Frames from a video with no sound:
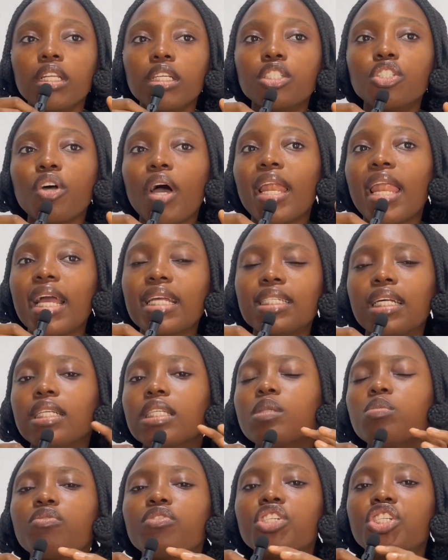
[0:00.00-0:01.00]
So I like that
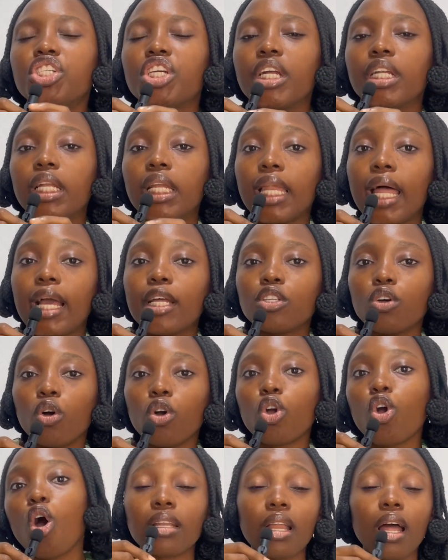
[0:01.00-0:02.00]
this movie shared the light
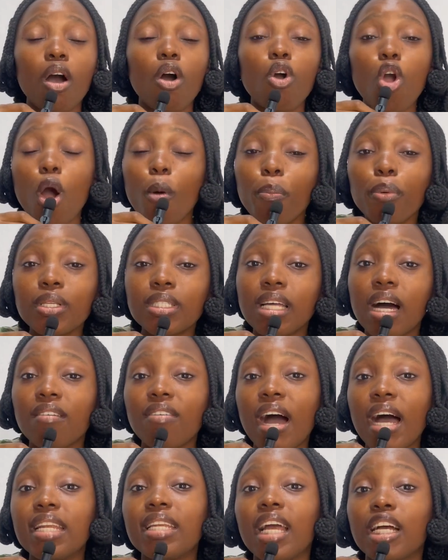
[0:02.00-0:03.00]
on couples that have
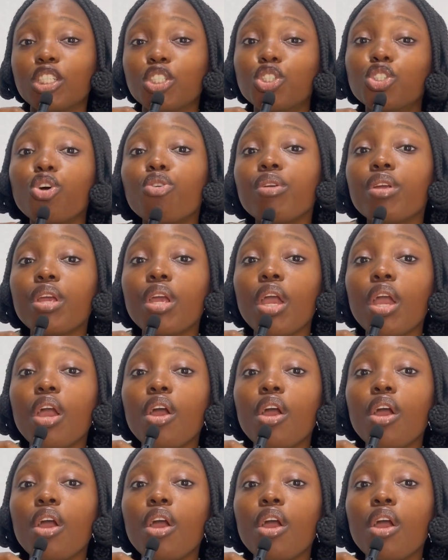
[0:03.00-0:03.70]
had their story